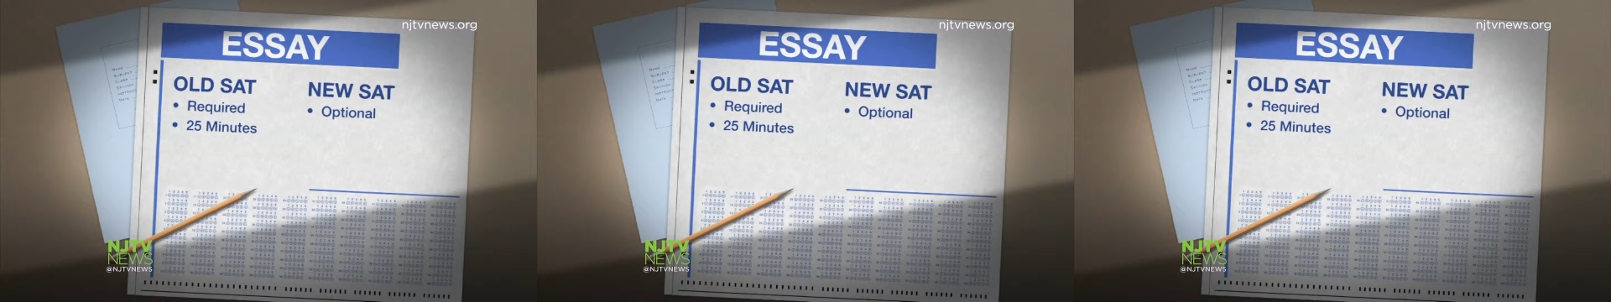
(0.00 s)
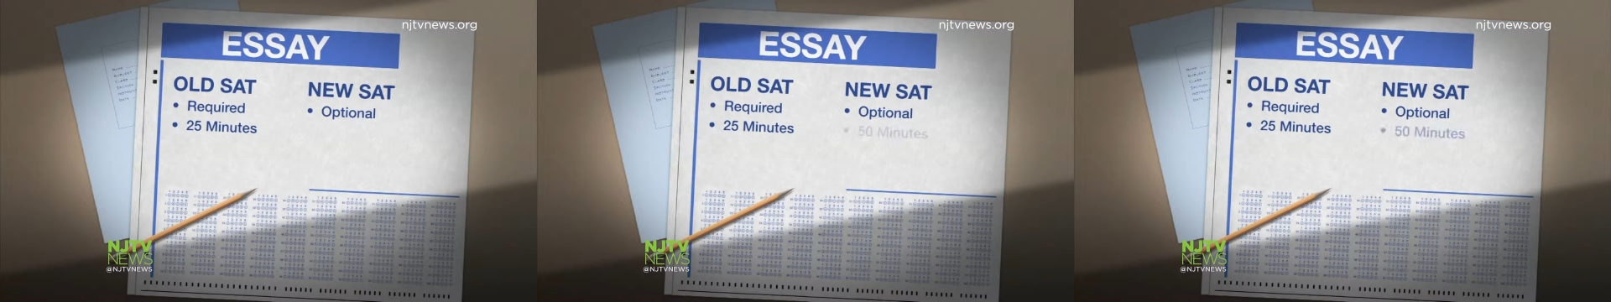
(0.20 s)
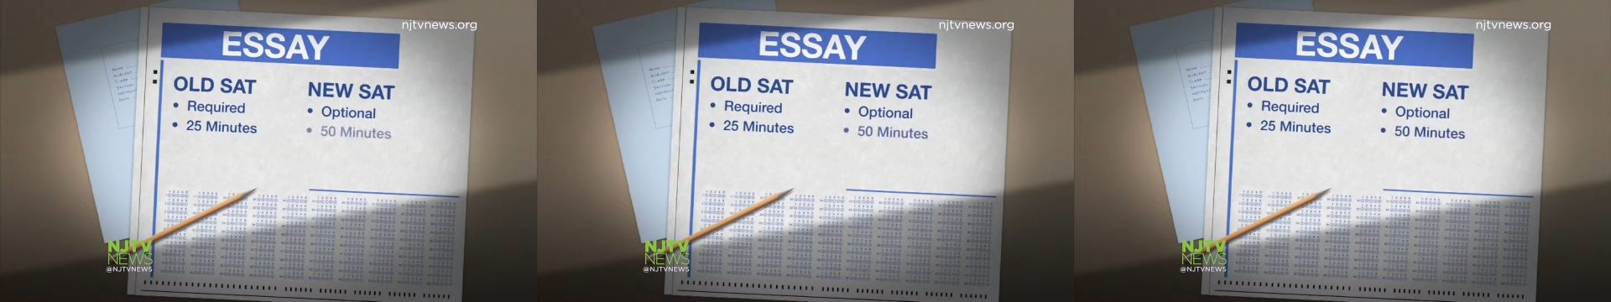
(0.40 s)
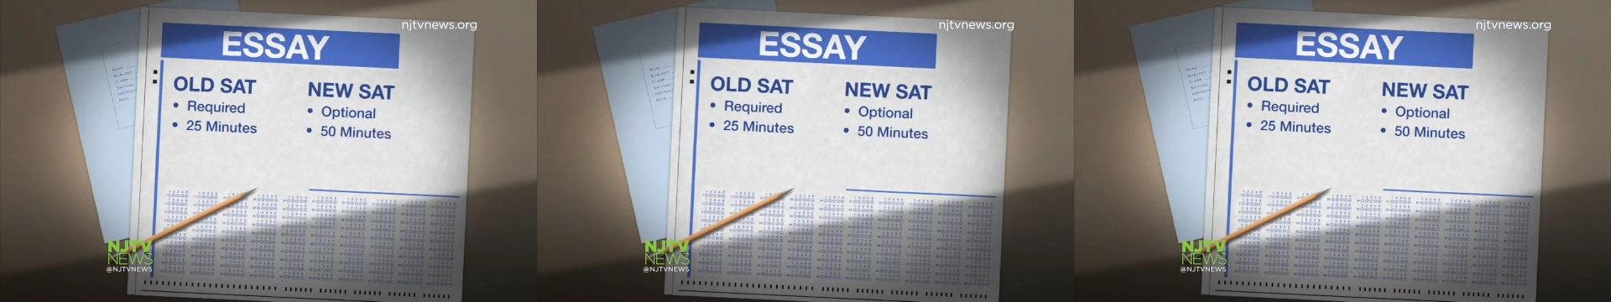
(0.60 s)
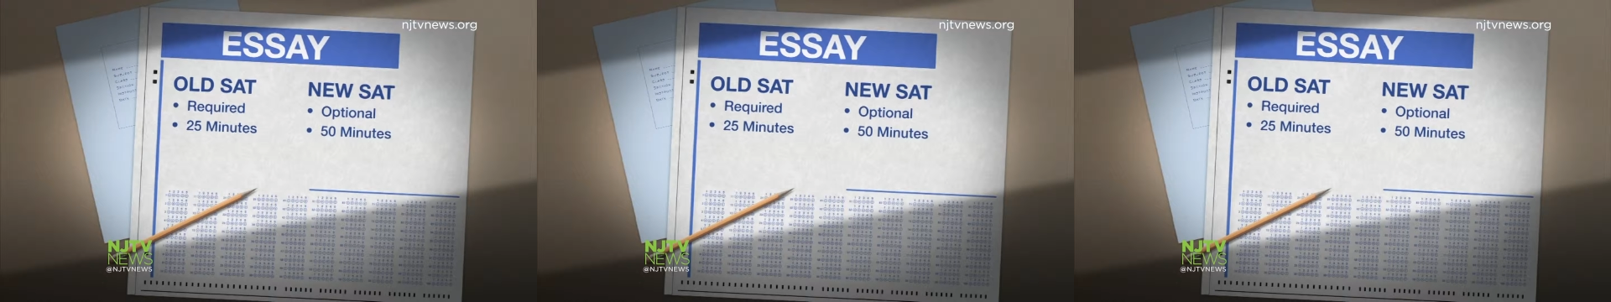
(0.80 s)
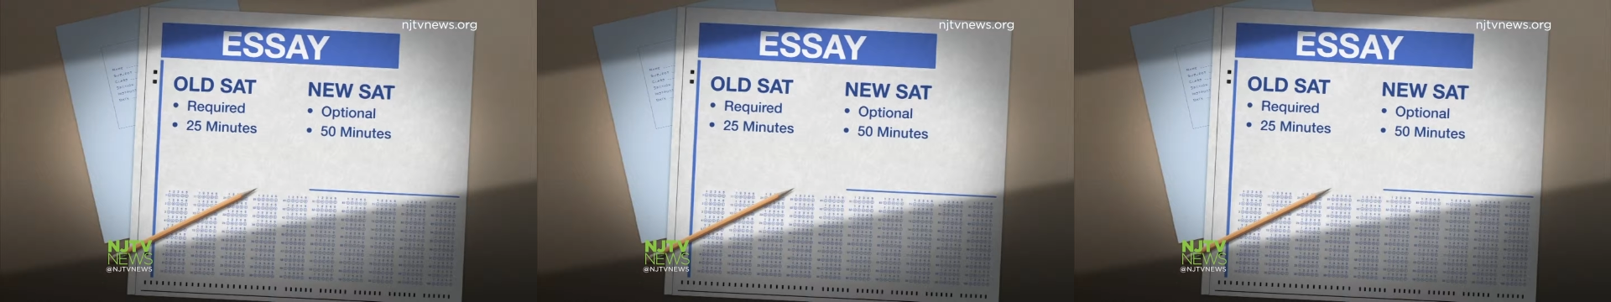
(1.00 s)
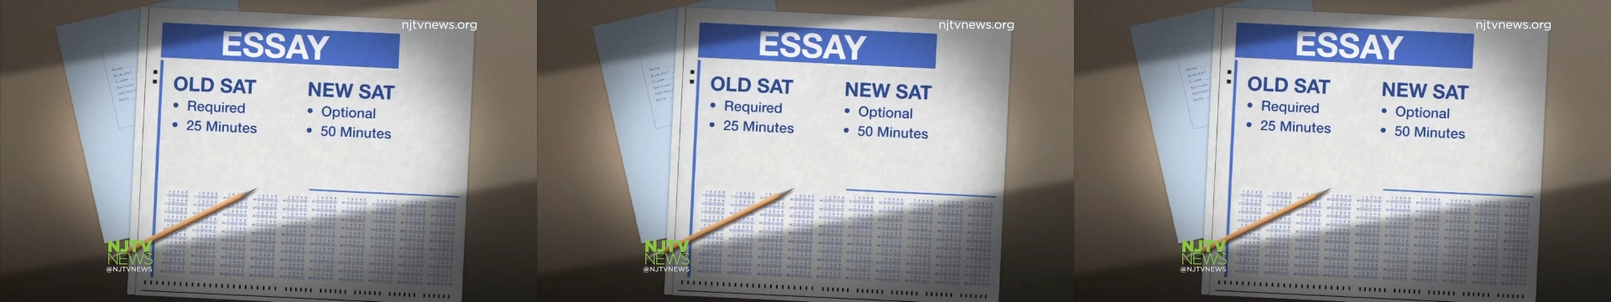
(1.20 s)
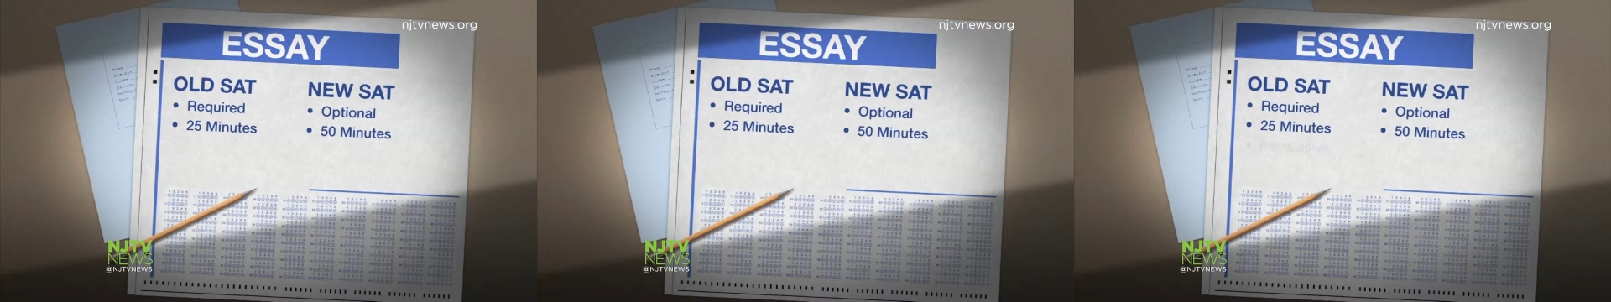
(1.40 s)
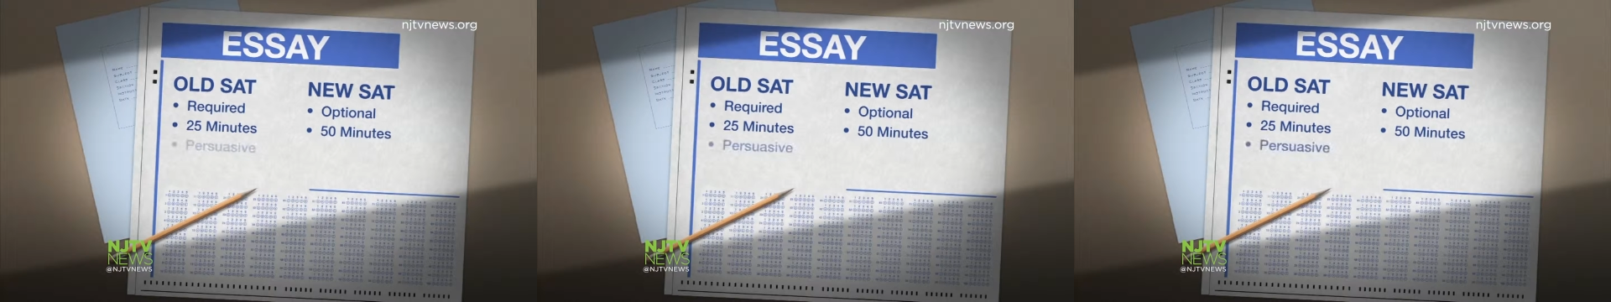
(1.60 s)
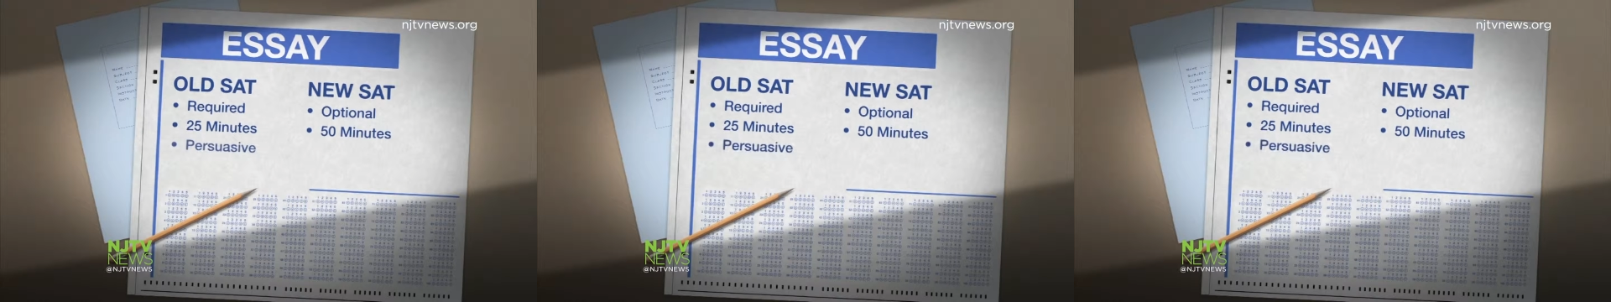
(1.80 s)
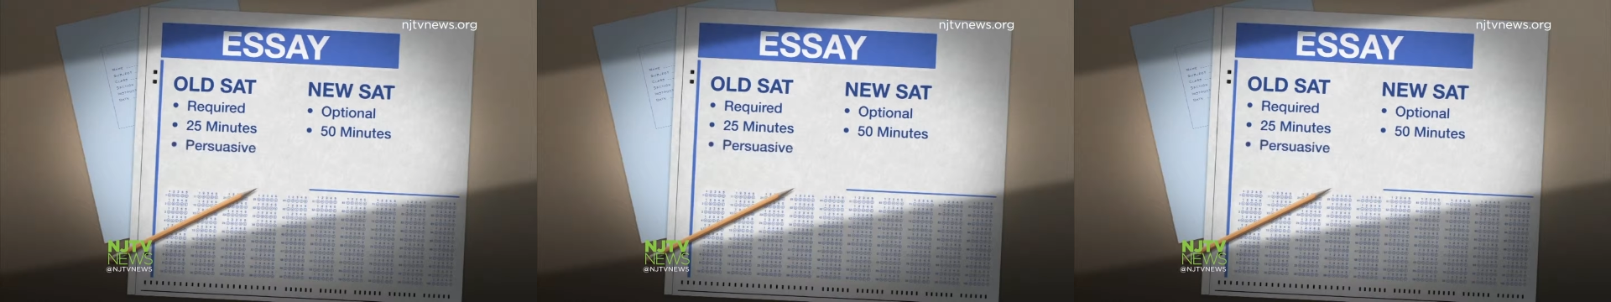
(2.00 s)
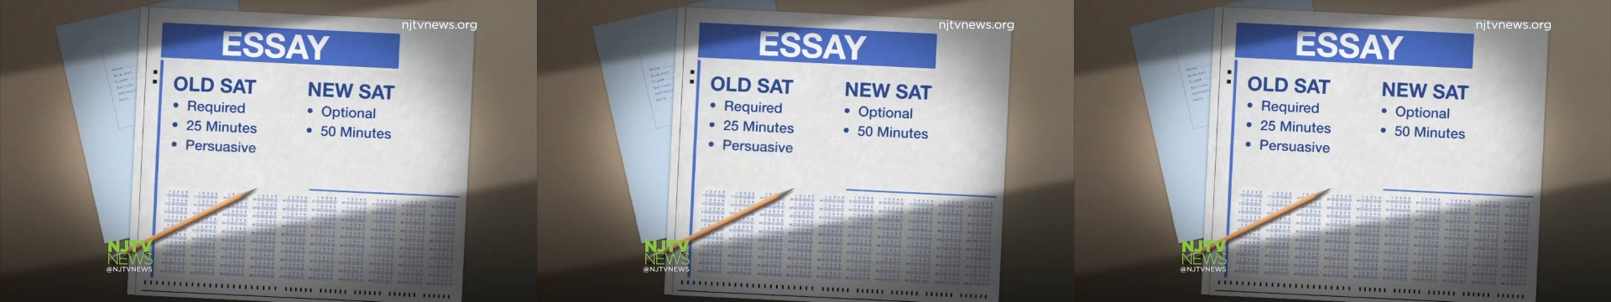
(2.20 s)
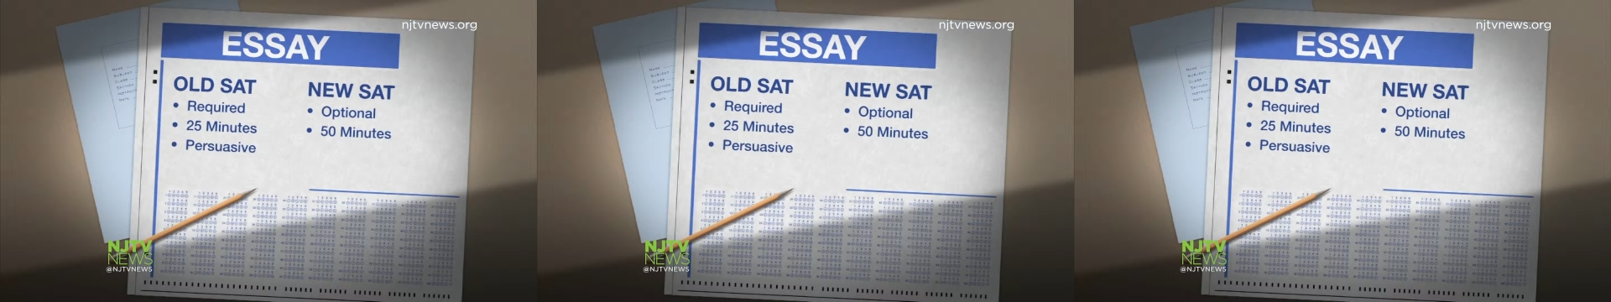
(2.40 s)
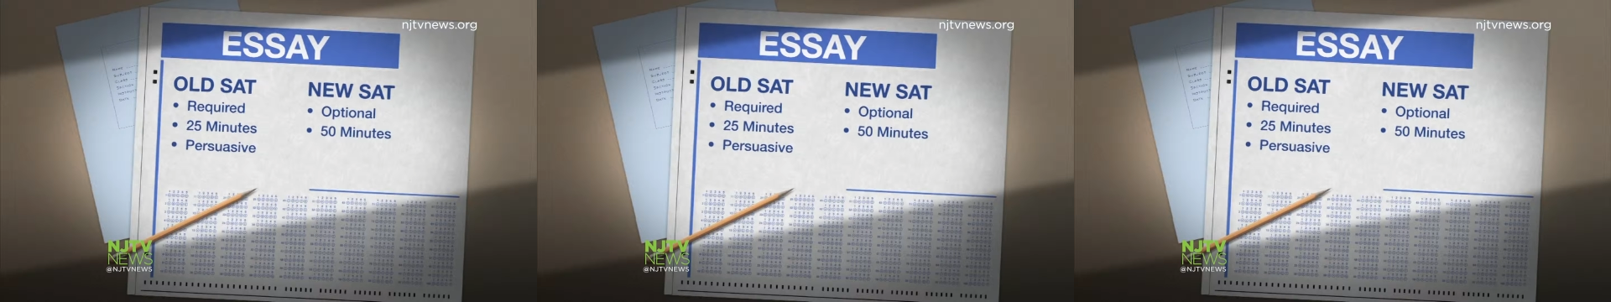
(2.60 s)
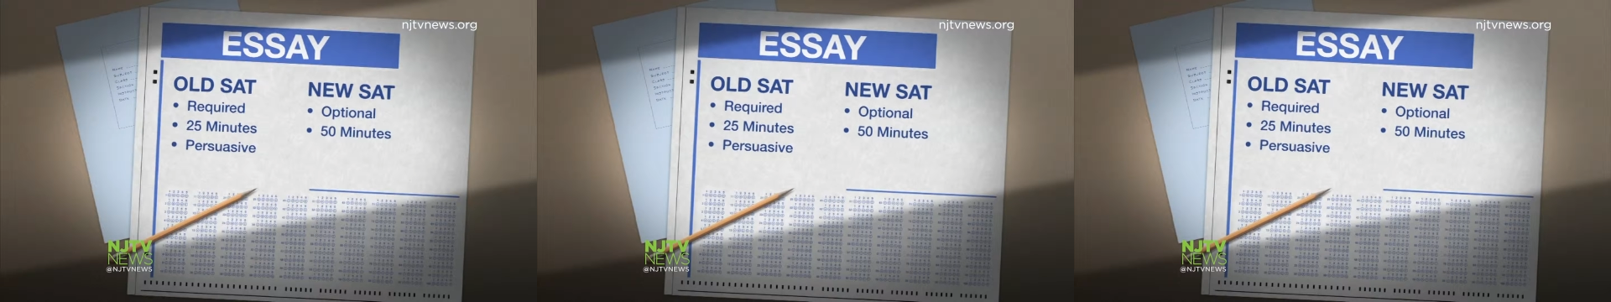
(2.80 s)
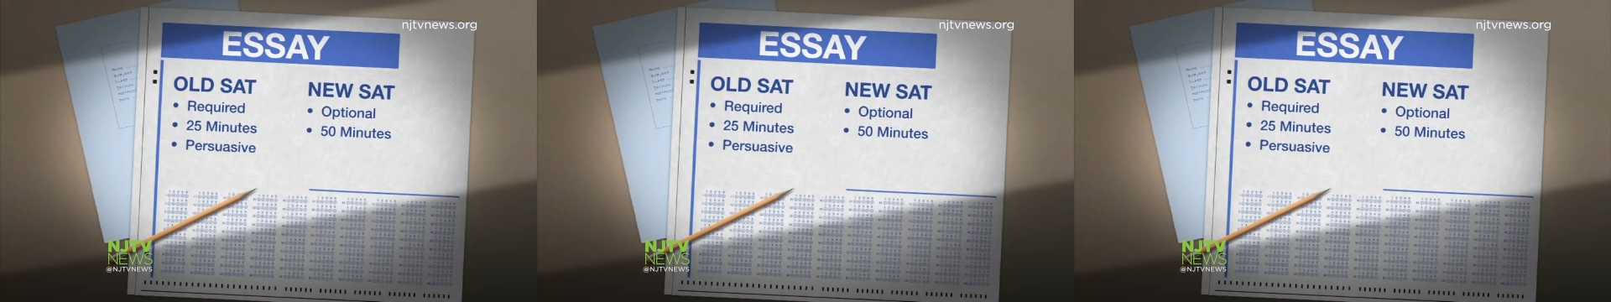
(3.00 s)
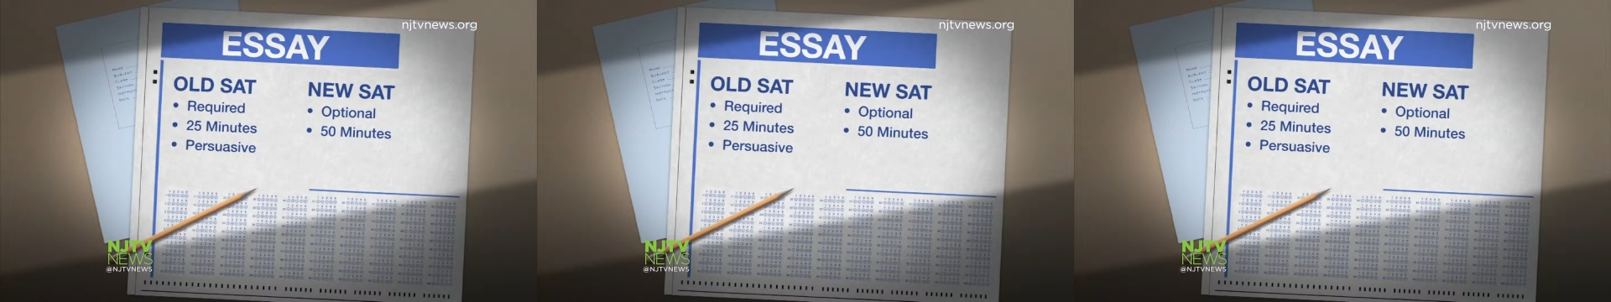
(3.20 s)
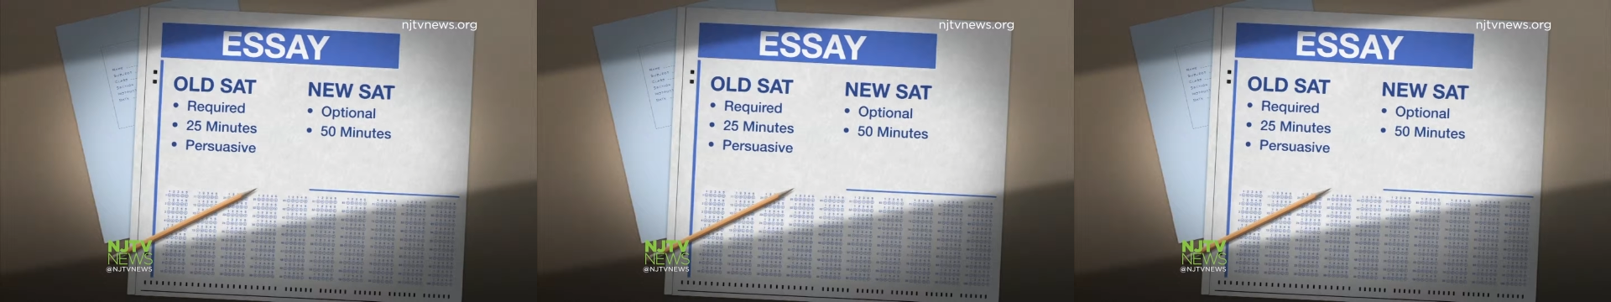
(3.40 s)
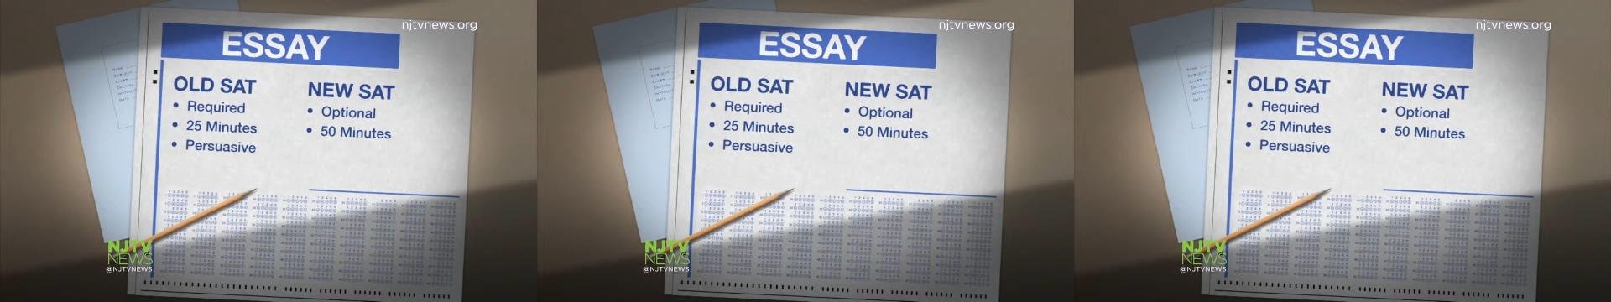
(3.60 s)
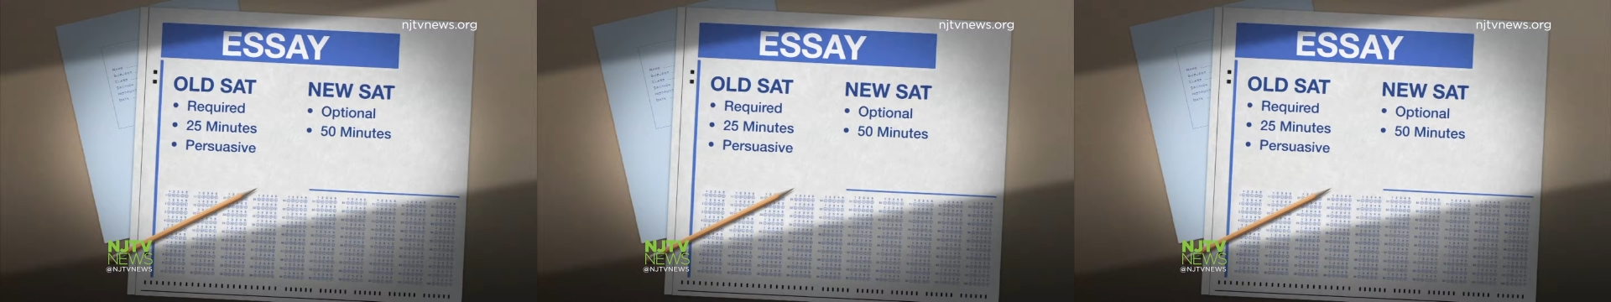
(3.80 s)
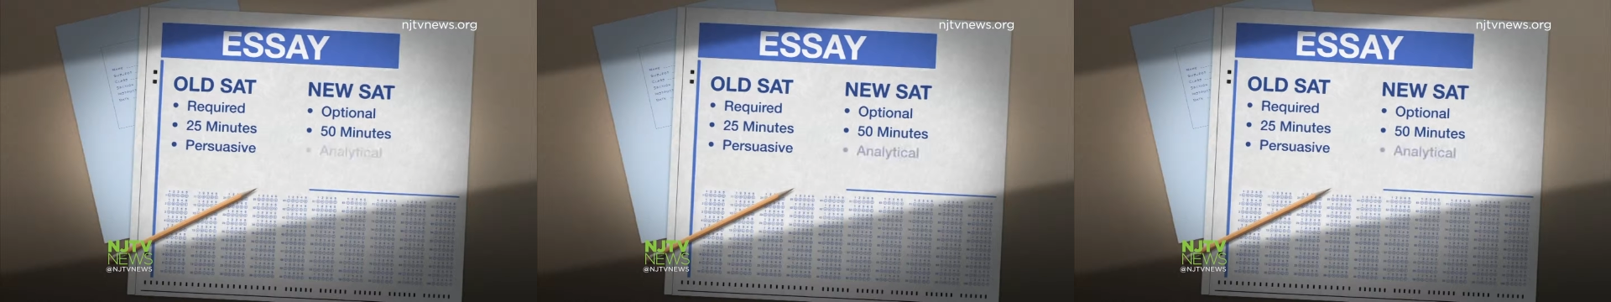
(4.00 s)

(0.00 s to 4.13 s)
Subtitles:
No face is visible, so there are no lips to read.